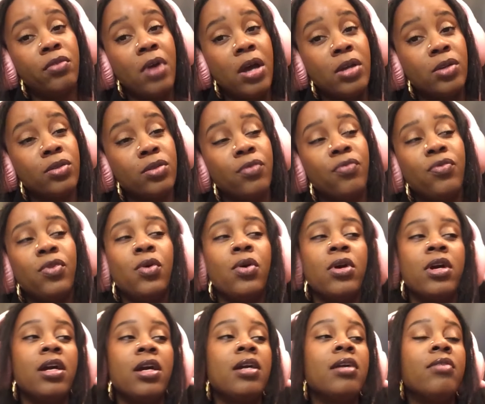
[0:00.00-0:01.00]
around on the
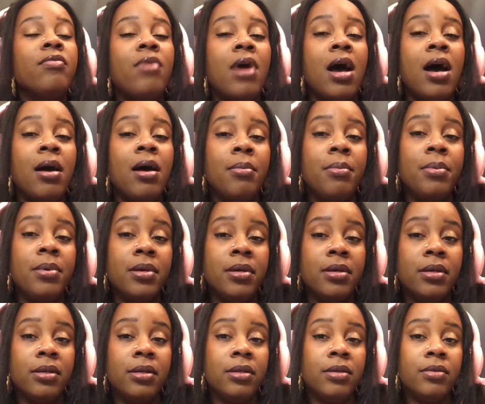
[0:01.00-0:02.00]
floor, Rob,
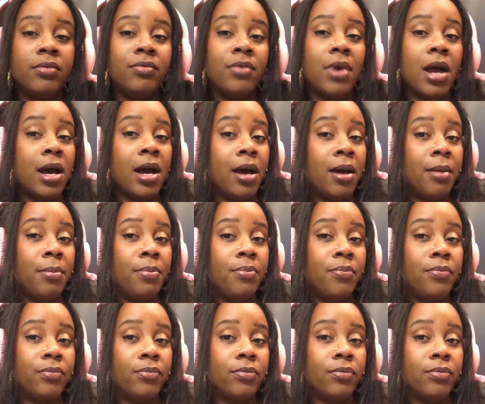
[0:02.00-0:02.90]
Rob,